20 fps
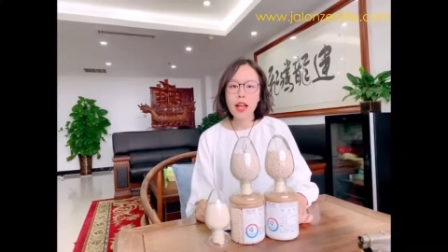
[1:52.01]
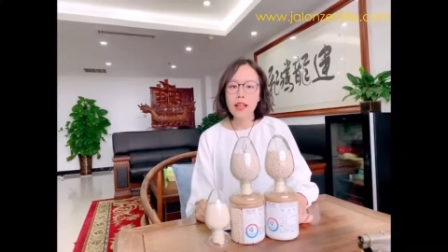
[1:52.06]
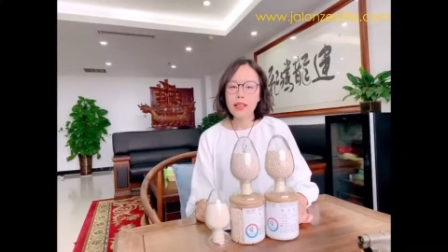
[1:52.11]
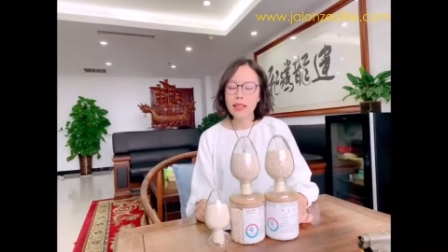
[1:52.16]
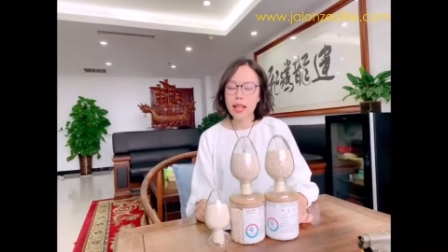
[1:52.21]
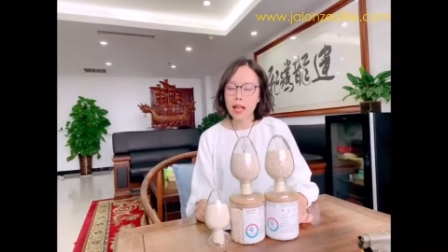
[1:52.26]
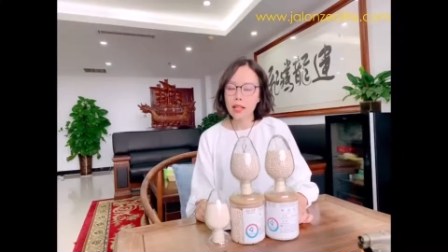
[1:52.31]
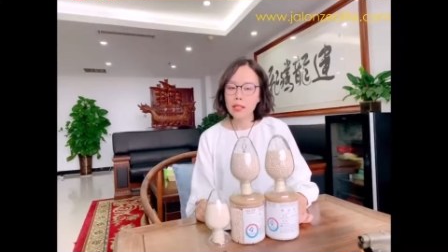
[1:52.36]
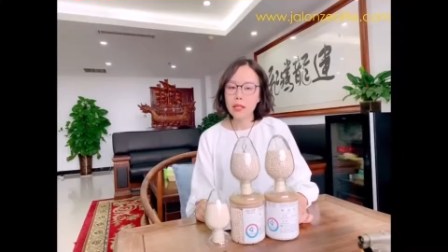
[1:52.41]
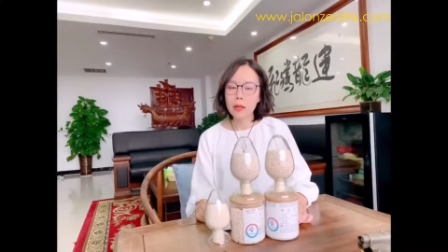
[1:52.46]

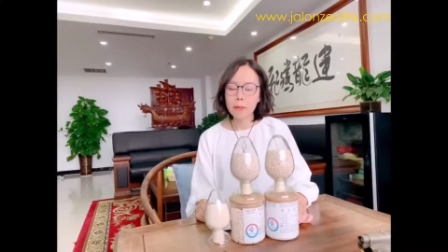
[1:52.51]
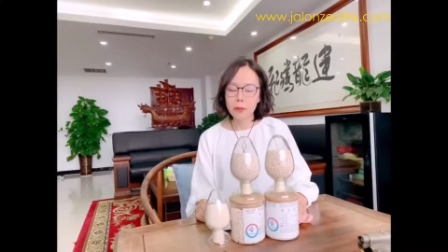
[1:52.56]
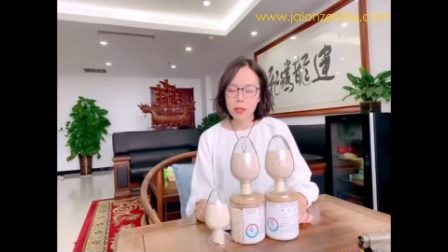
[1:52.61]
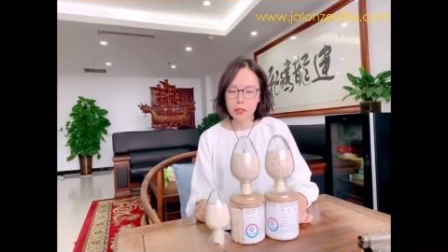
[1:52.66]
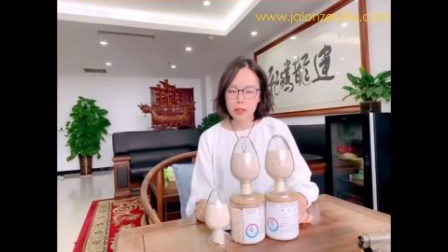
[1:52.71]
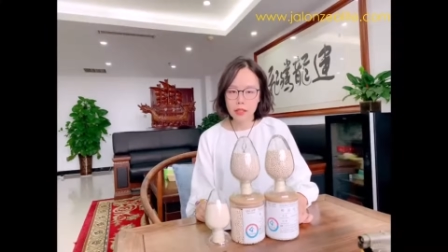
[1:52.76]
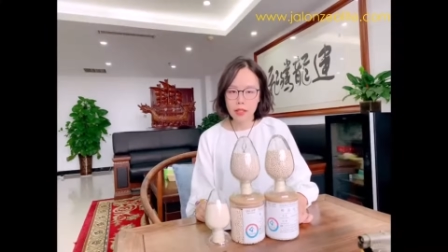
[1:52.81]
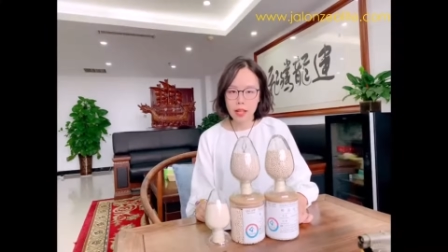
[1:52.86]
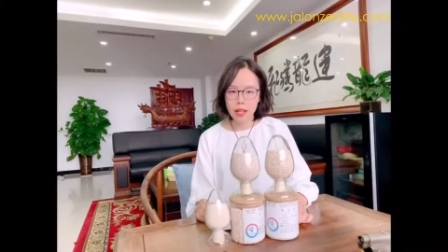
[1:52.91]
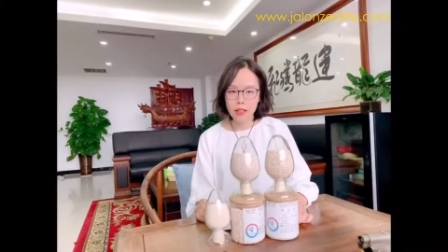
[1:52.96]

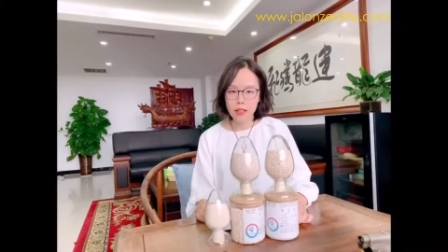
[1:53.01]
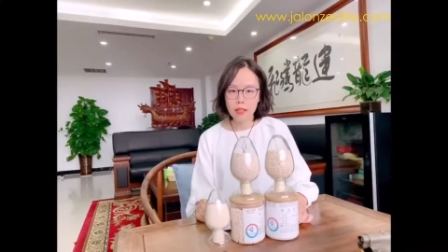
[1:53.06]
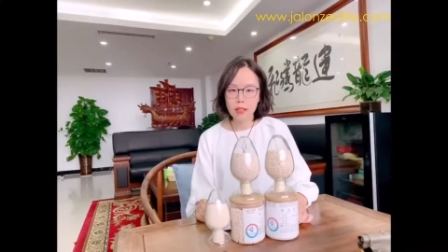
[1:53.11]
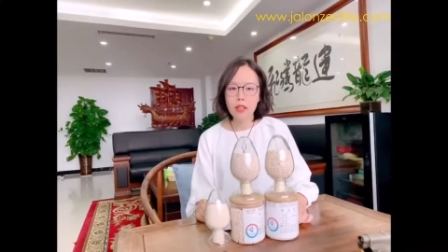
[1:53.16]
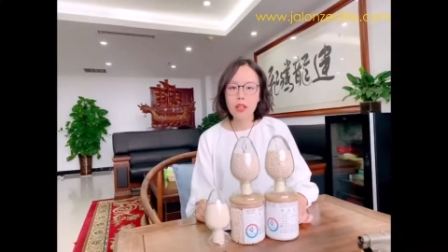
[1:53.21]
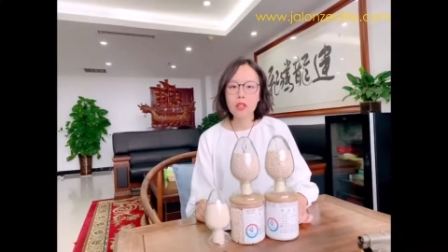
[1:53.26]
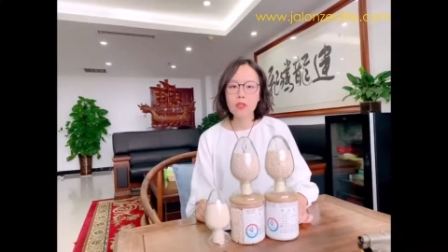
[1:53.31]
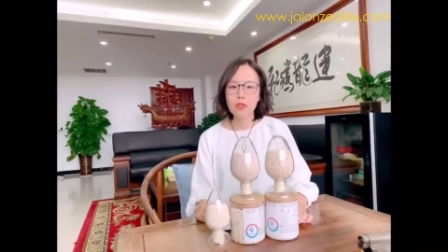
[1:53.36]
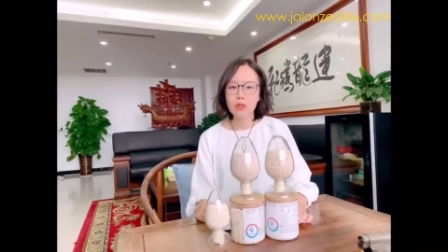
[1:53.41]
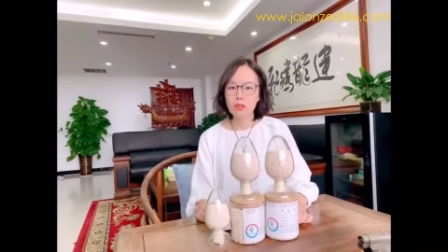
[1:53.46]
90%
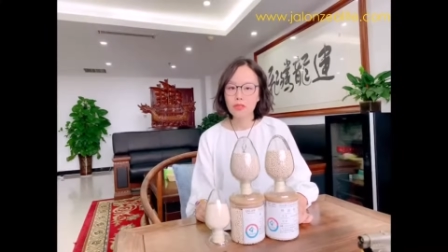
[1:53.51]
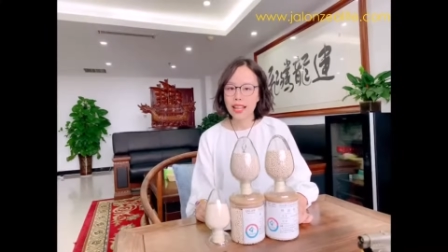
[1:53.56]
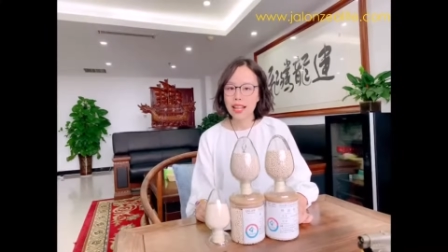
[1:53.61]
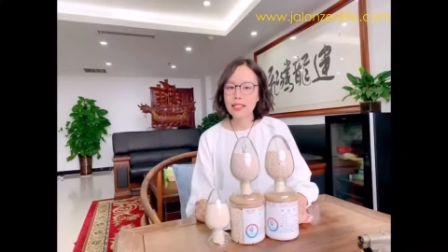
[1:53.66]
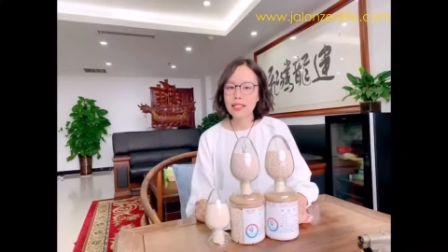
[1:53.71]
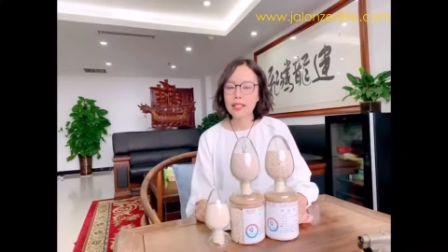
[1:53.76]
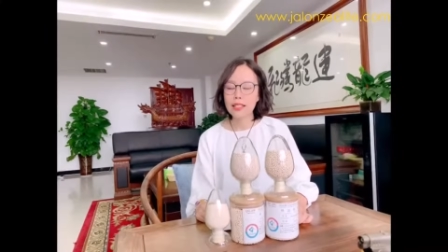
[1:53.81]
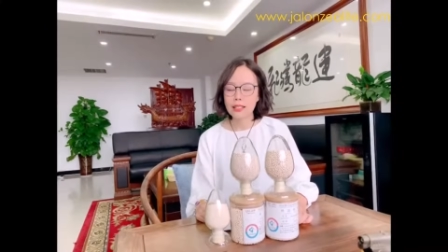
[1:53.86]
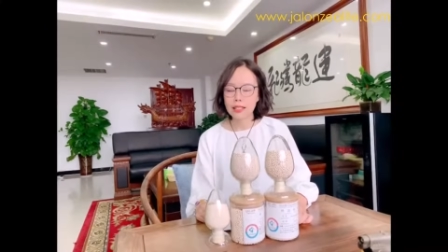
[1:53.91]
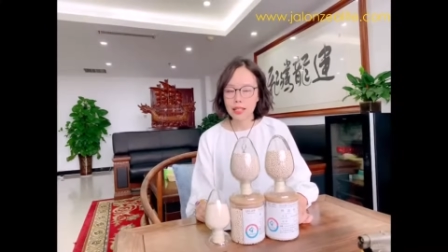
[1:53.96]
to
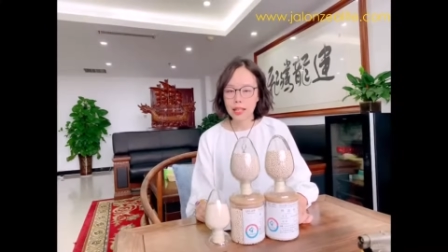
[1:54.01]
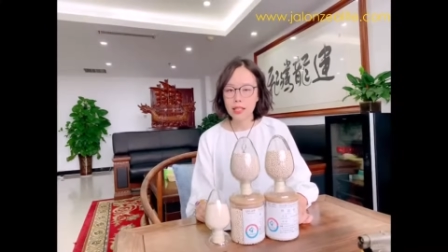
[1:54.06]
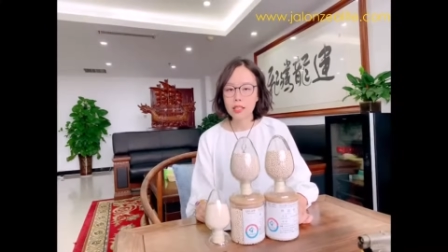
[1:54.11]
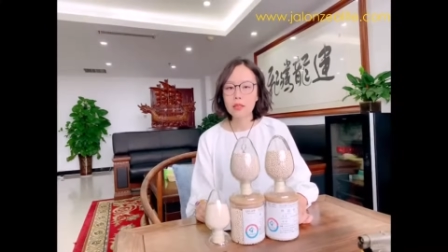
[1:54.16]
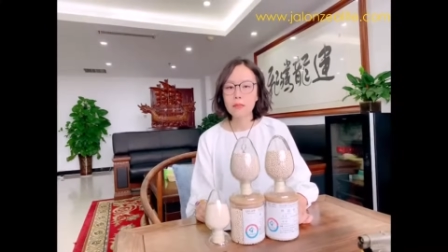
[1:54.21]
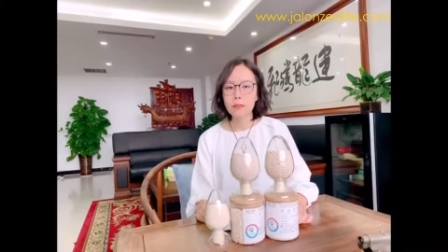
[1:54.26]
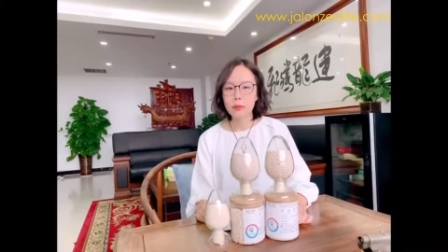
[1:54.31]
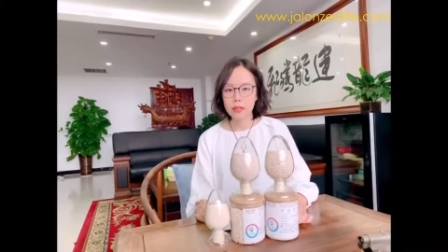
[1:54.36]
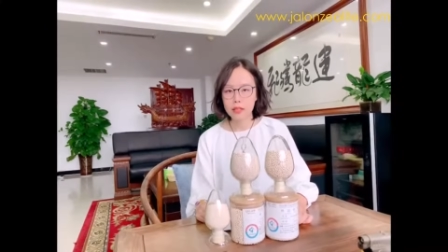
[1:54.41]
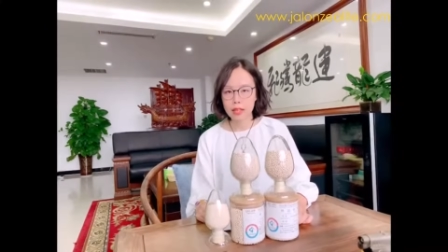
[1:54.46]

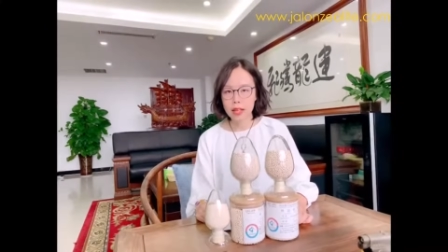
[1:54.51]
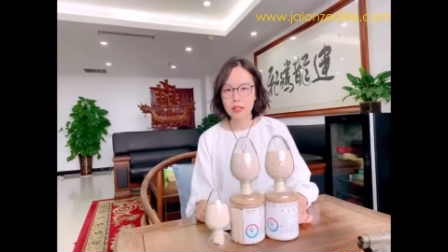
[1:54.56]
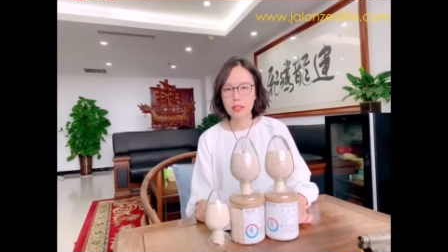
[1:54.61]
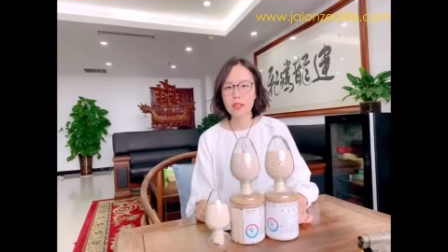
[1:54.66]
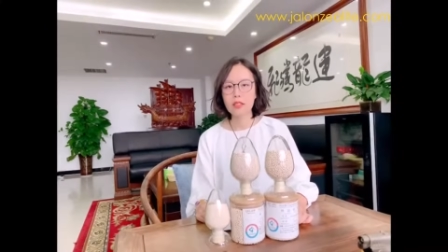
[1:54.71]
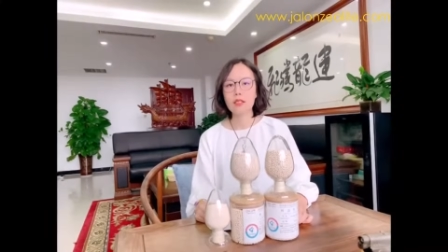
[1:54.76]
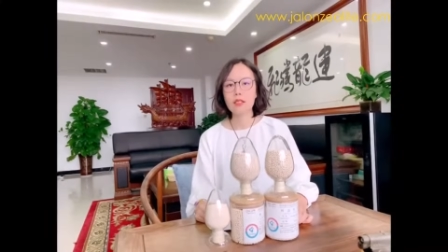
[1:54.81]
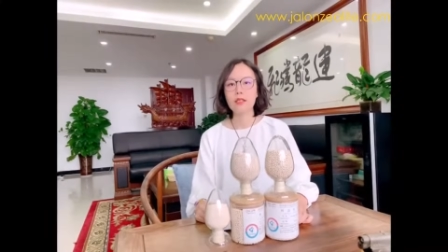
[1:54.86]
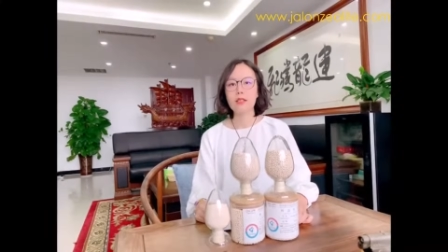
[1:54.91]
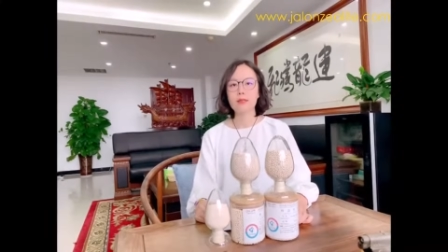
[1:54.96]

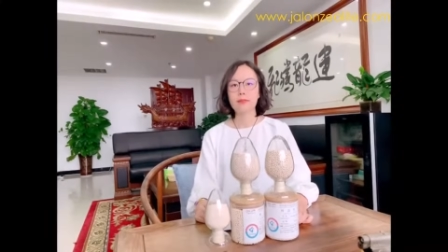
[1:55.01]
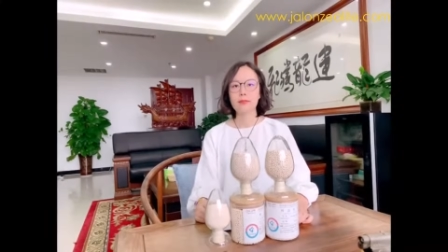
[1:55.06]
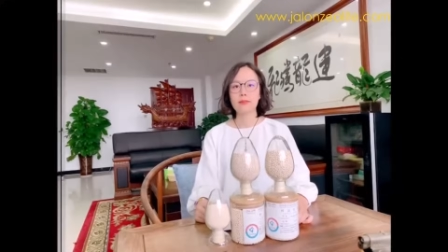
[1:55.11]
96%.